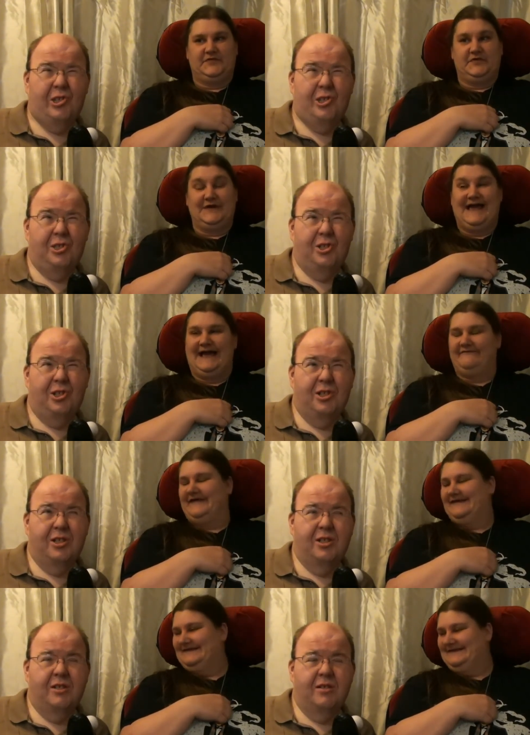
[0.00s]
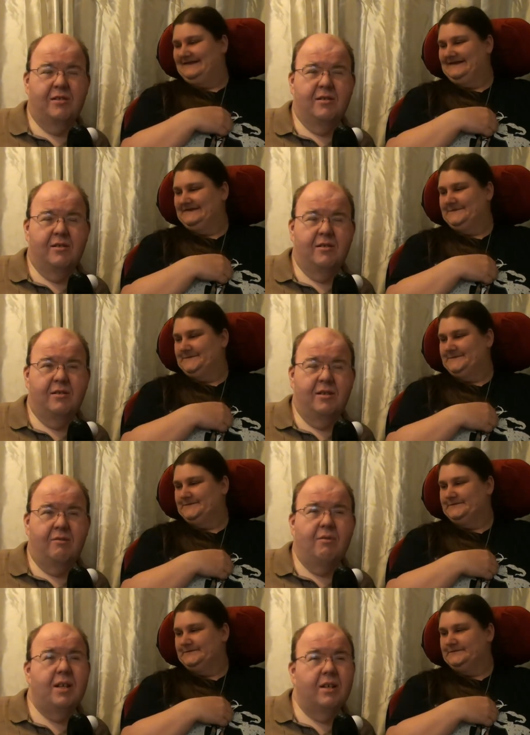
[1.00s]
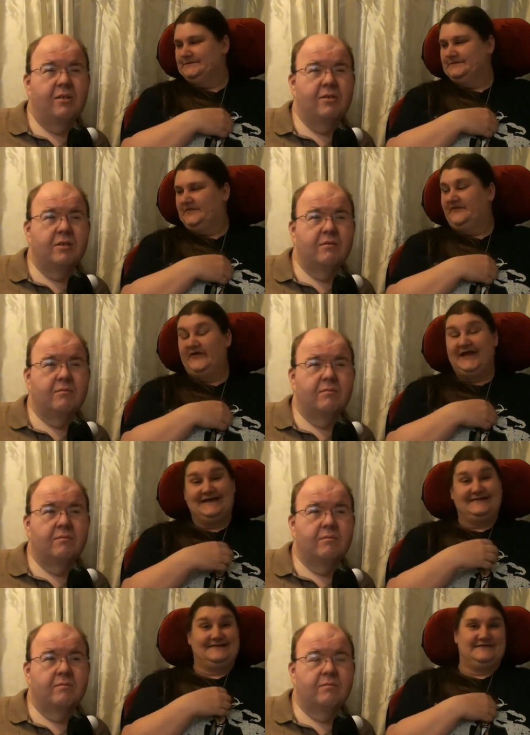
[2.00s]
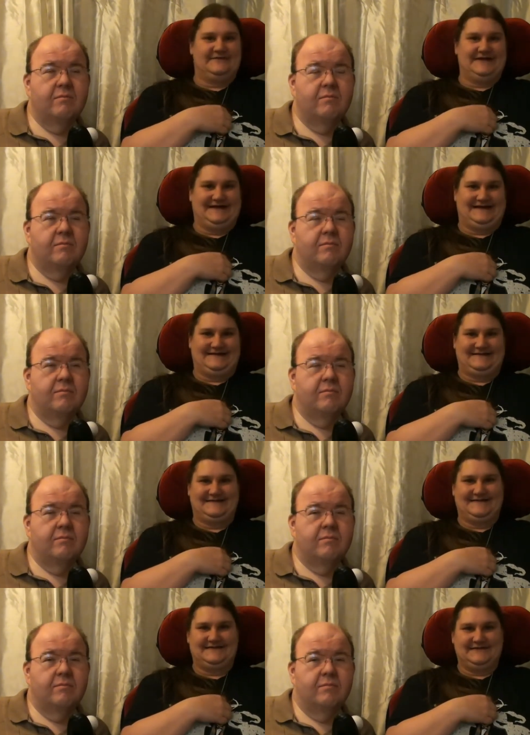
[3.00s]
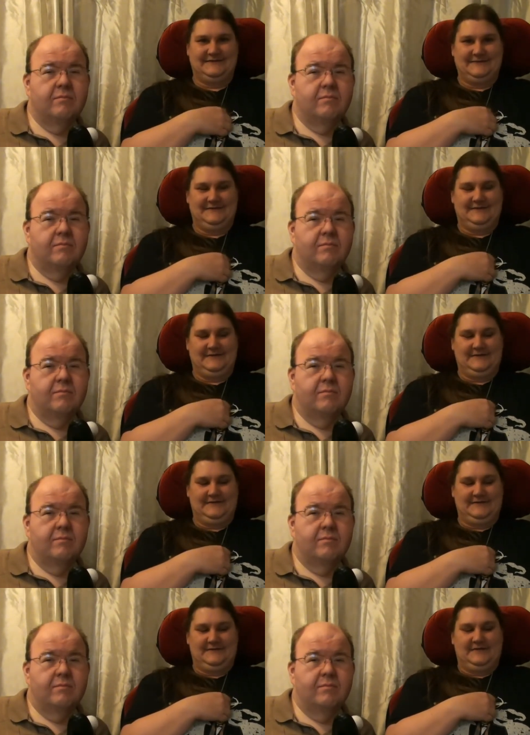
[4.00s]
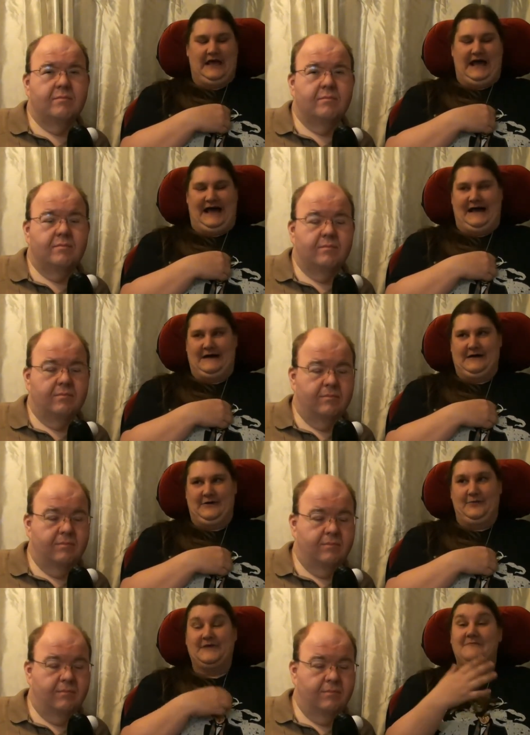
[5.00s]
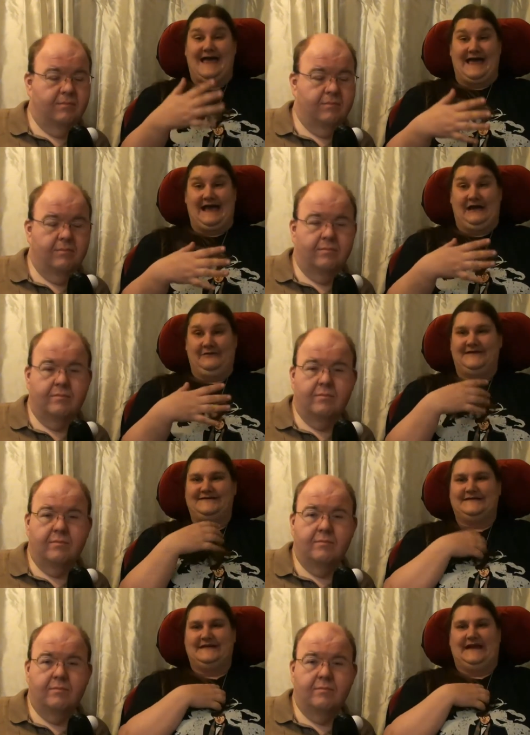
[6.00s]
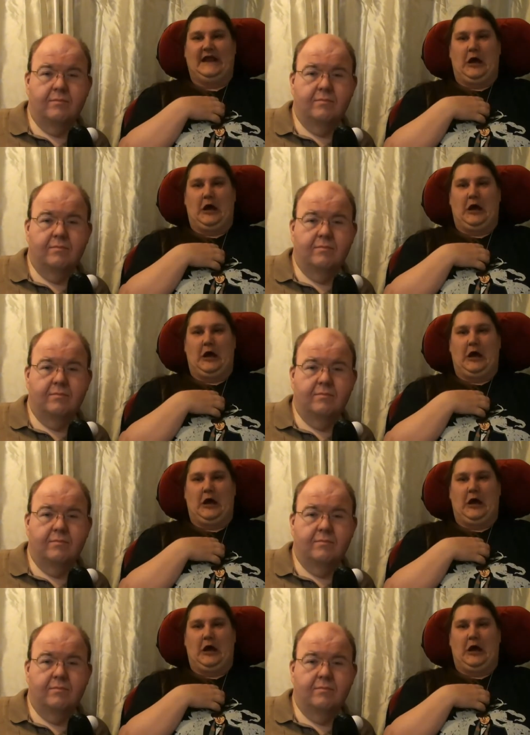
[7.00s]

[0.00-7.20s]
Speaker 1: Two and a half years.
Speaker 2: Three years?
Speaker 1: Three years. Three years. Uh, we met originally